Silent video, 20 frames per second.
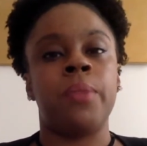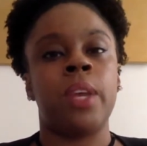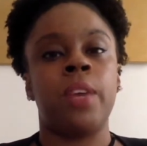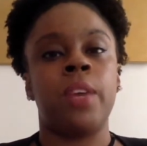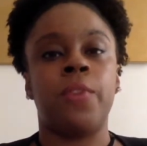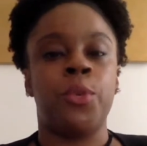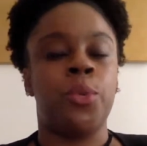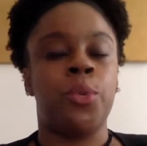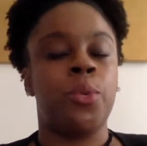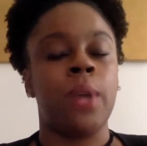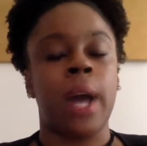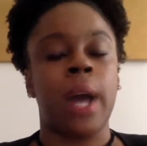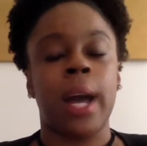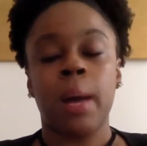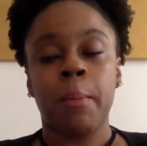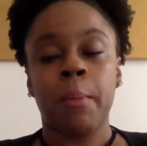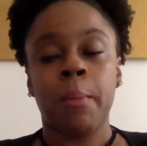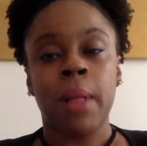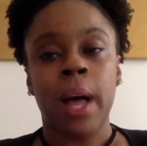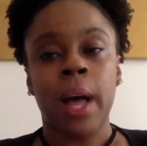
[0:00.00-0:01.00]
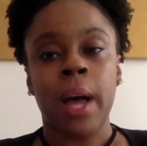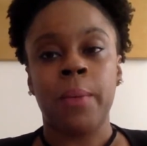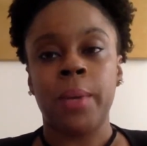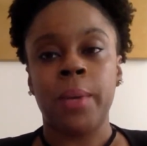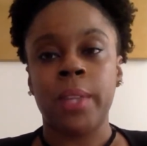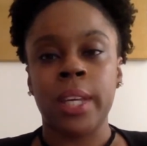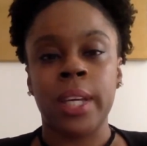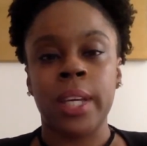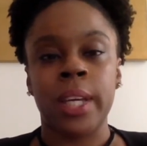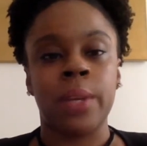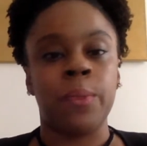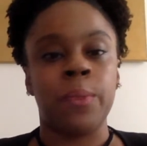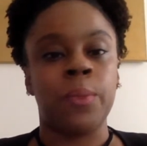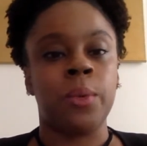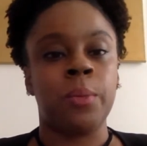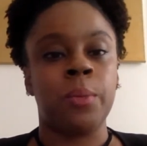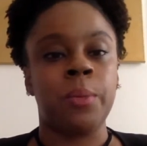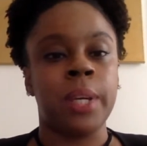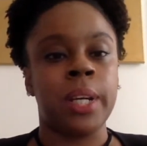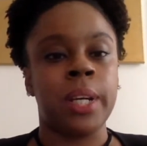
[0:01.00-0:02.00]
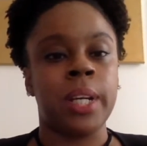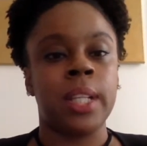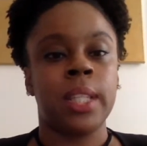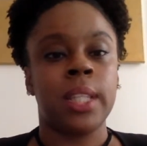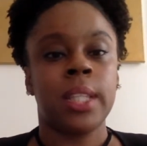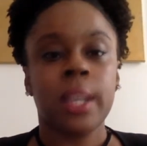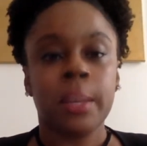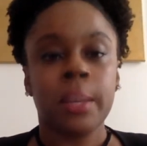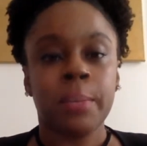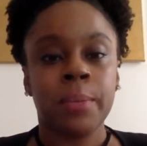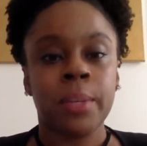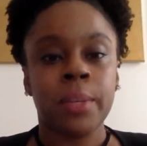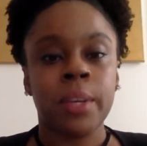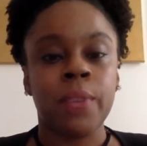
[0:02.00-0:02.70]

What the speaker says: If you do not comply with it, it will be a contempt